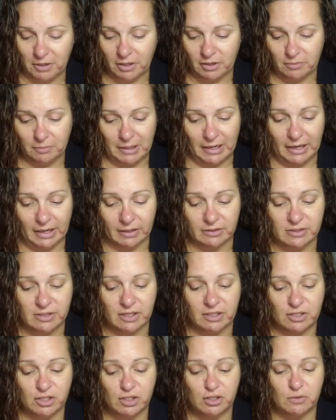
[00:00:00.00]
into my hands, and
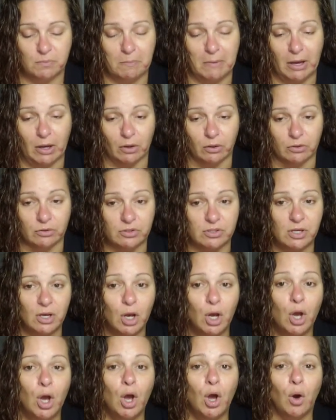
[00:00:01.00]
it smells
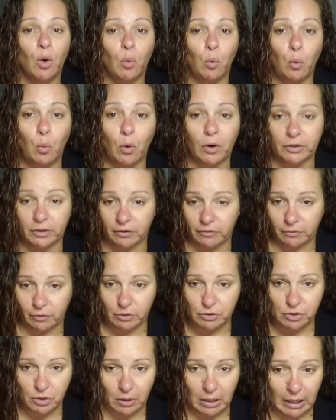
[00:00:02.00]
wonderful.
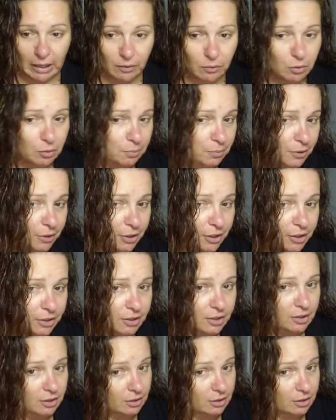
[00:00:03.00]
So I will put